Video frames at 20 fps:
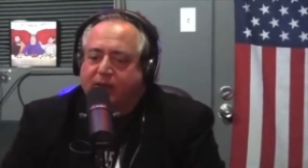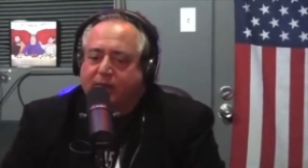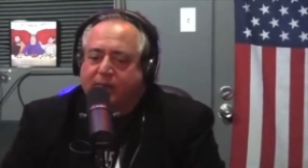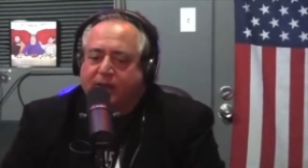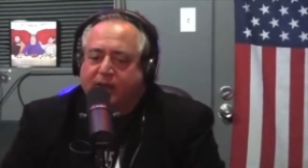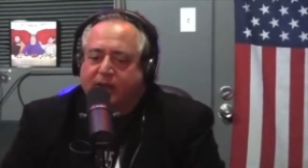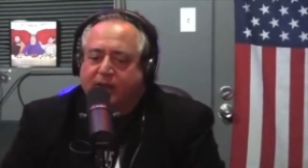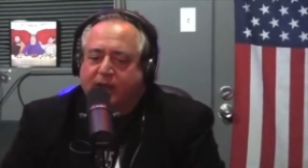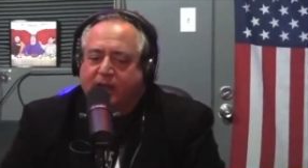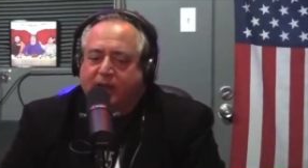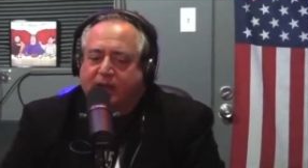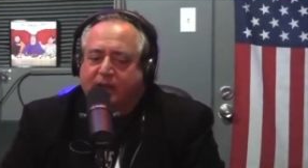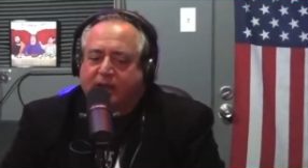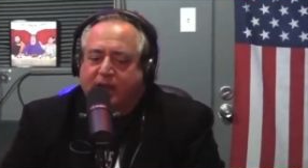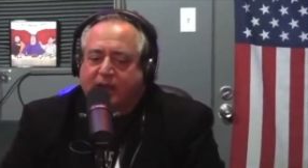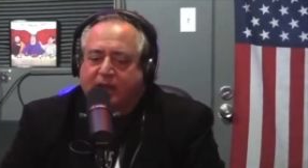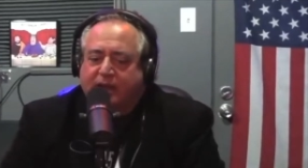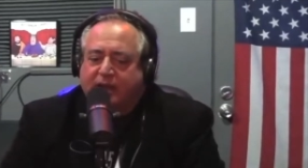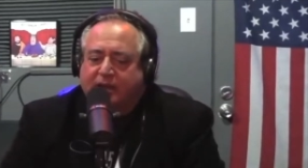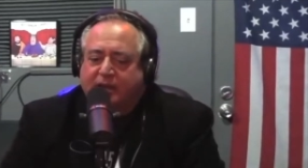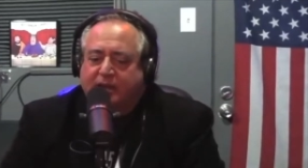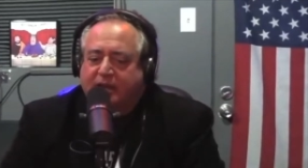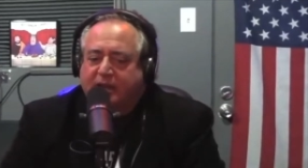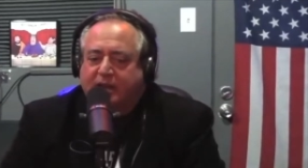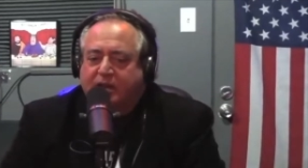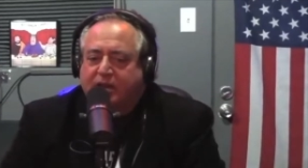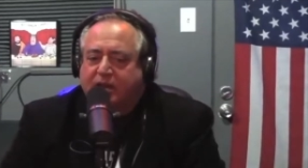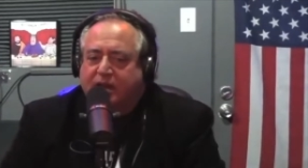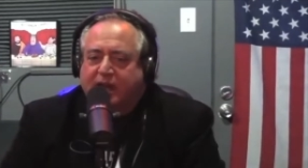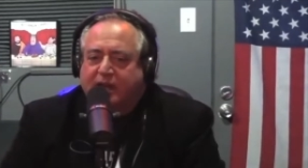I mean, I, I,
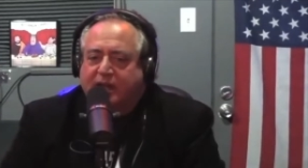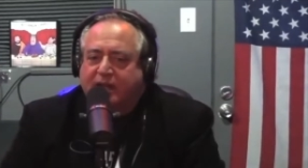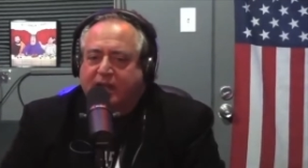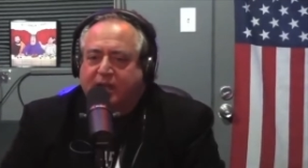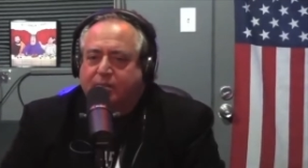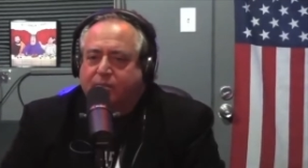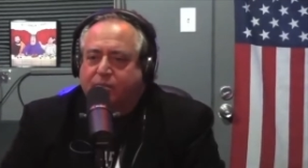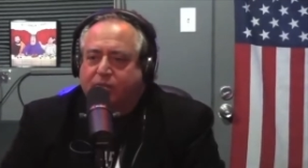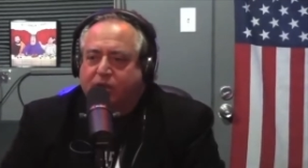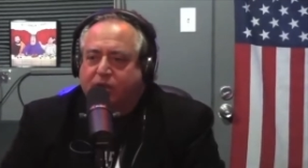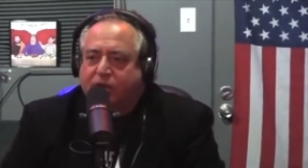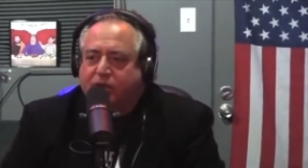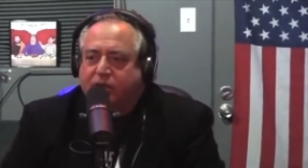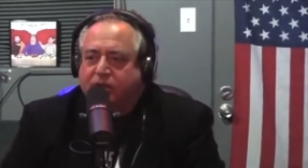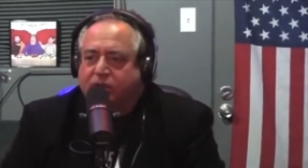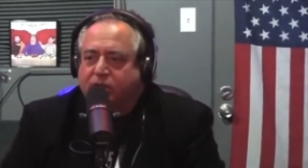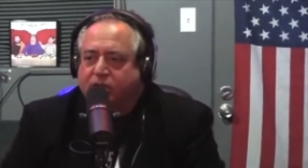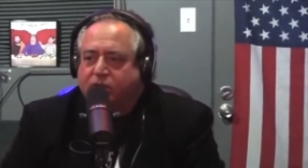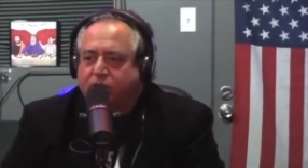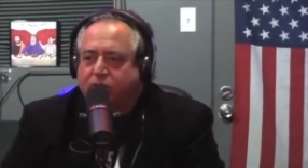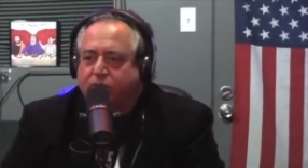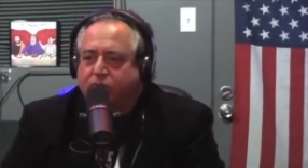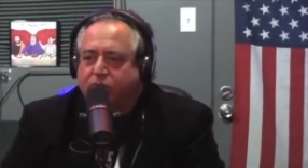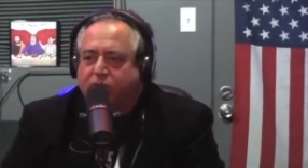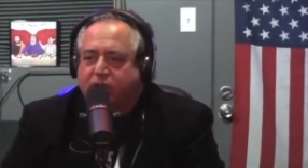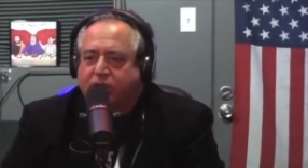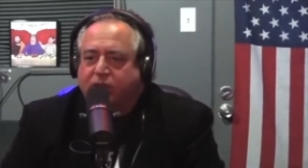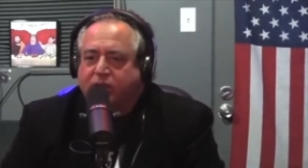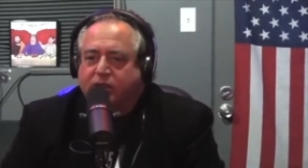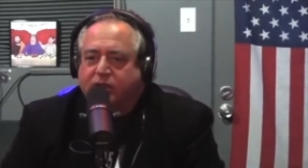he could have ten brothers, two
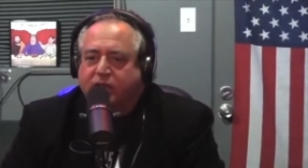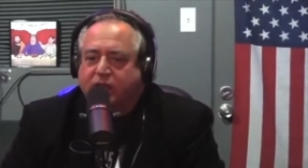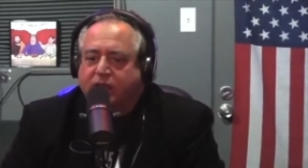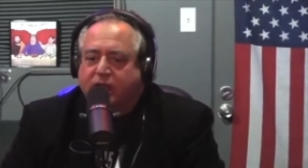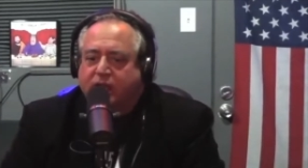brothers.